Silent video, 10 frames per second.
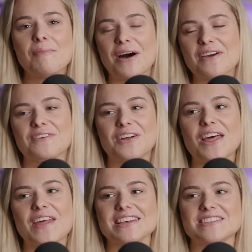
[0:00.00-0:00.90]
but I feel
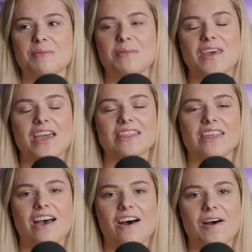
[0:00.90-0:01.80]
like that's something
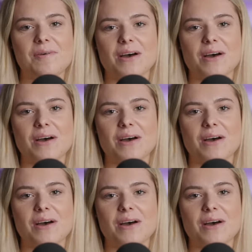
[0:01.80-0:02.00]
that